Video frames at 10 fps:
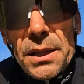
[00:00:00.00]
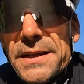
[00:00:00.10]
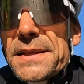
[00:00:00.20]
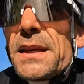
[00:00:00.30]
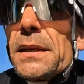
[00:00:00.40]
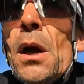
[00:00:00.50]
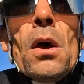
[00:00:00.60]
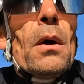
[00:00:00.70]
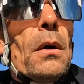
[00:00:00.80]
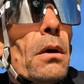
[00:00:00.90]

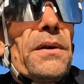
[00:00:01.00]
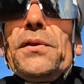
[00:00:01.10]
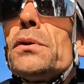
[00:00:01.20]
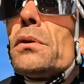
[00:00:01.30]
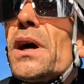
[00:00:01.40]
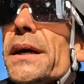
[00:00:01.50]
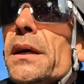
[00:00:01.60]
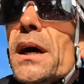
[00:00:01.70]
I feel like